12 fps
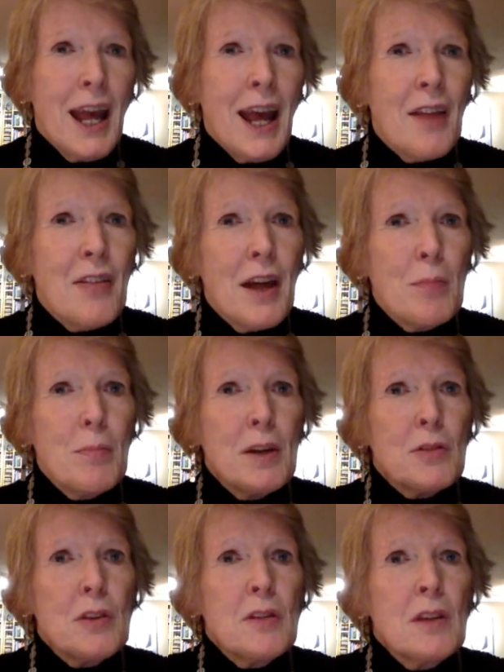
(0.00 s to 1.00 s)
and that
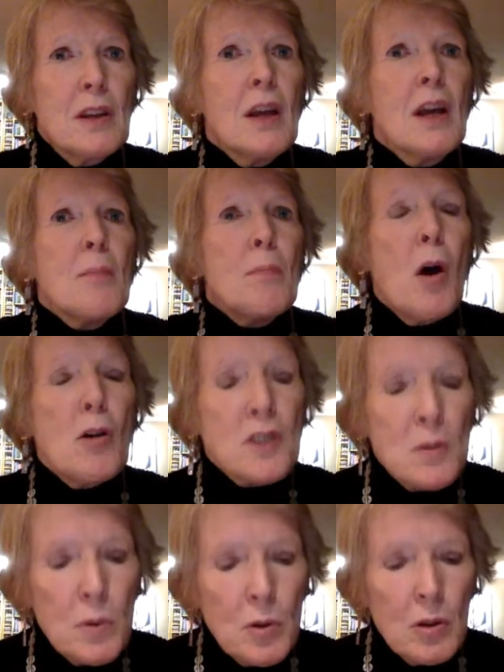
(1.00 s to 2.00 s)
meant that the
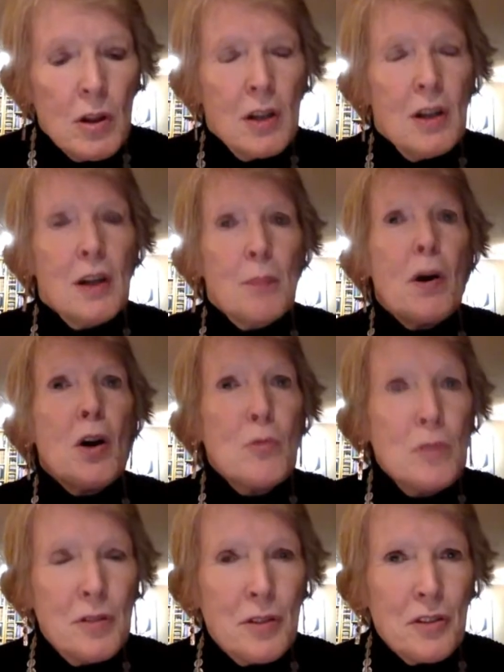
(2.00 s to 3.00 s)
possible
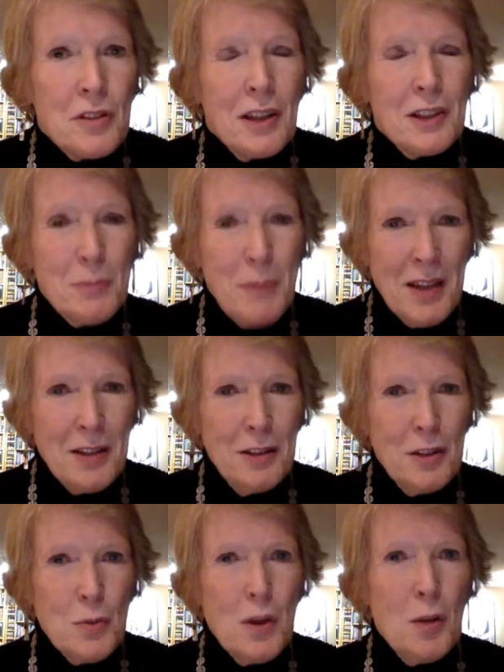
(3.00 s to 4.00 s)
opponents expanded
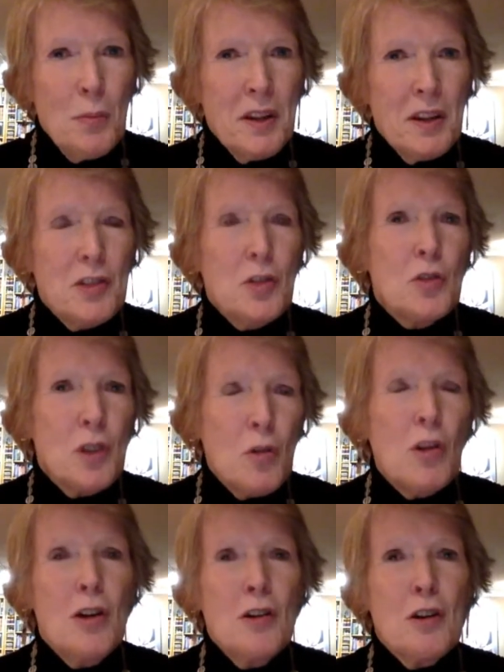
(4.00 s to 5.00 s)
as well, because you're no
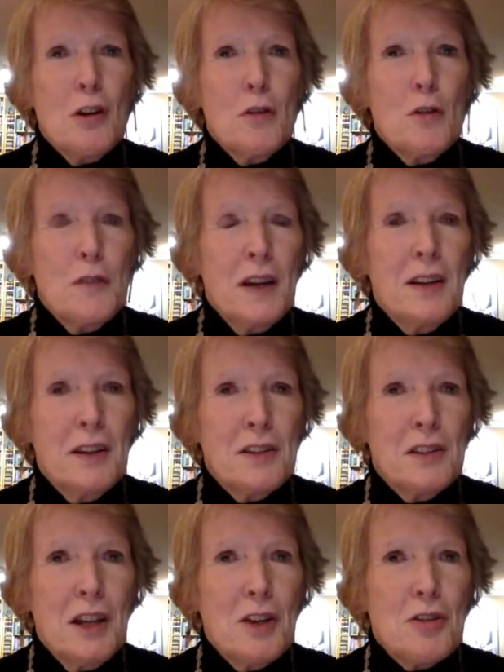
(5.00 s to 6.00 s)
longer, if you're fighting as a
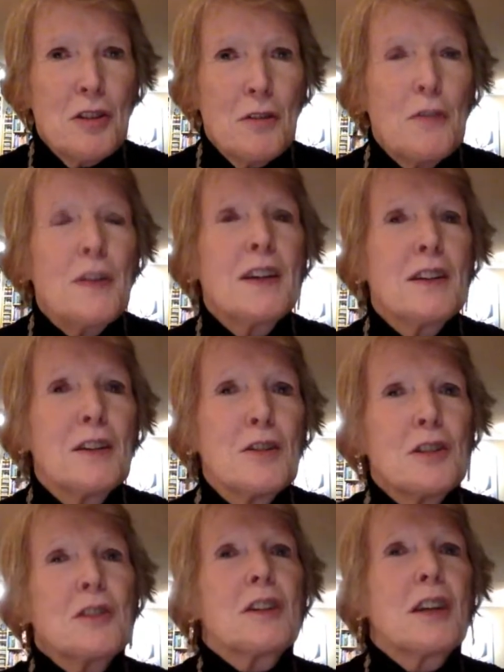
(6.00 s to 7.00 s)
nation, fighting
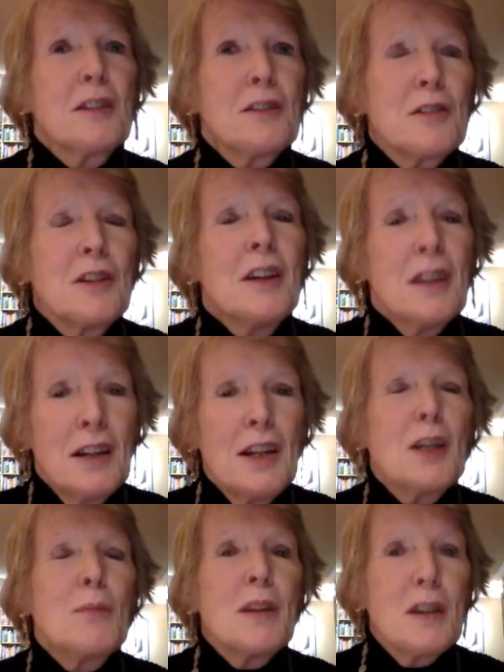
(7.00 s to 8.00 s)
just against an
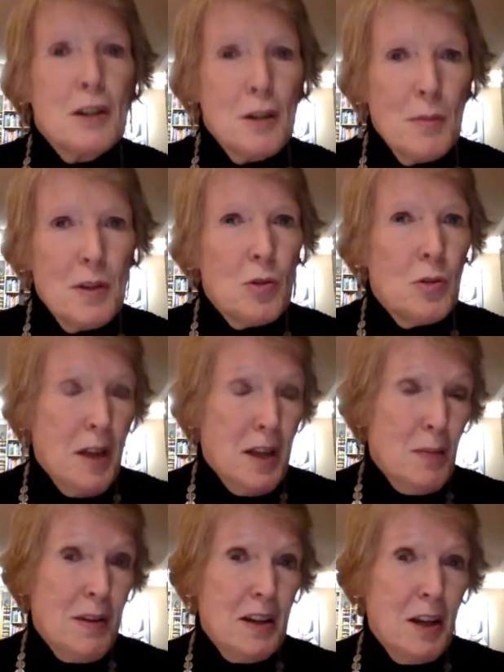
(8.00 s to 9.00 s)
enemy army or
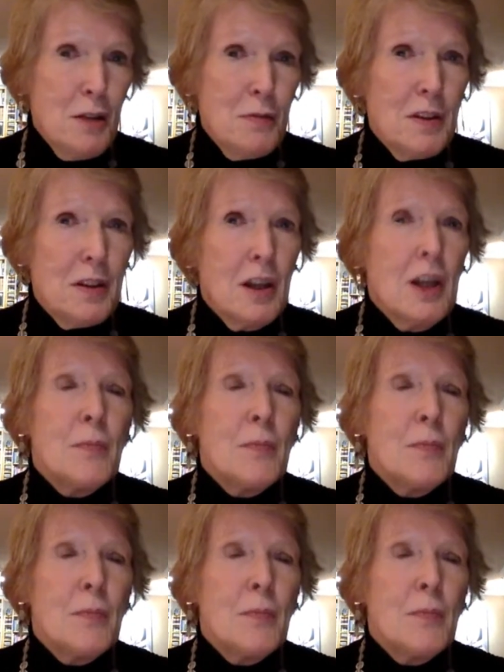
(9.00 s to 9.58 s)
enemy navy.